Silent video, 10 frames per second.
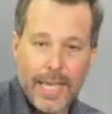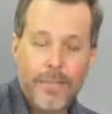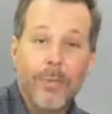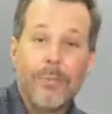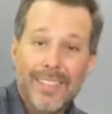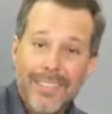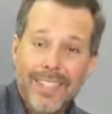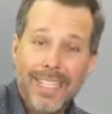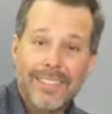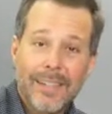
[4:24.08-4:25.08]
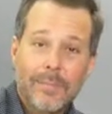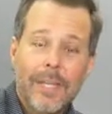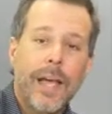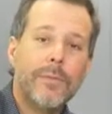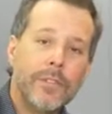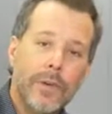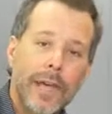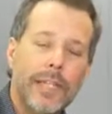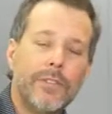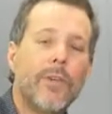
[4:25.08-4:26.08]
If you're missing it sometimes, go
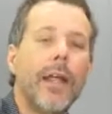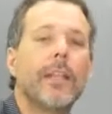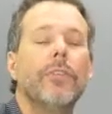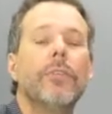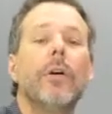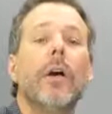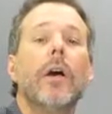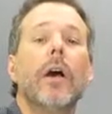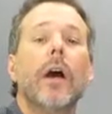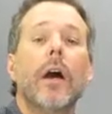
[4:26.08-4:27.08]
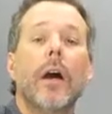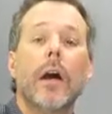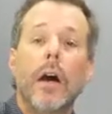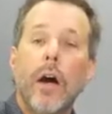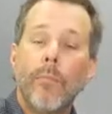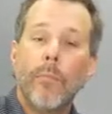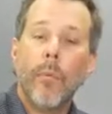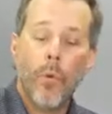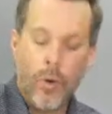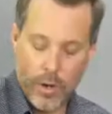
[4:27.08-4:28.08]
ahead and try to do a
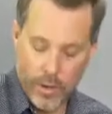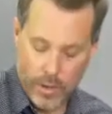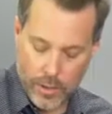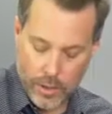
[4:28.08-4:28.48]
more